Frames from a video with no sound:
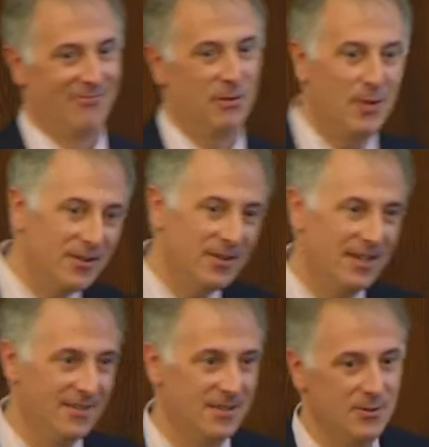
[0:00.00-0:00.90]
But we don't know
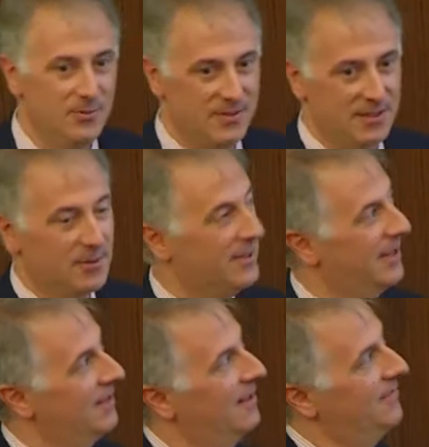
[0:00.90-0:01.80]
how to do, deal with
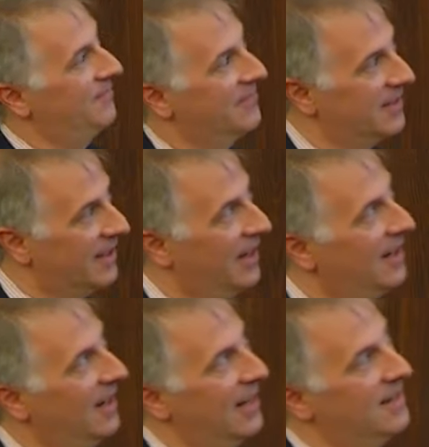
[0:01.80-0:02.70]
that yet okay?
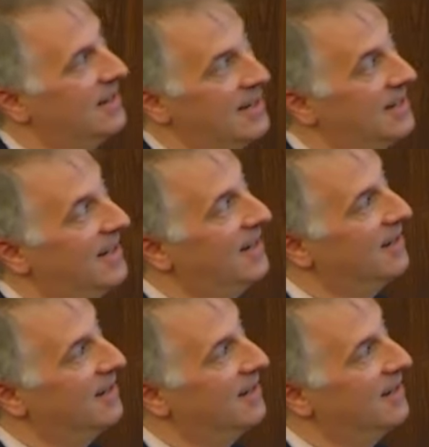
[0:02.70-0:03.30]
And, and to date,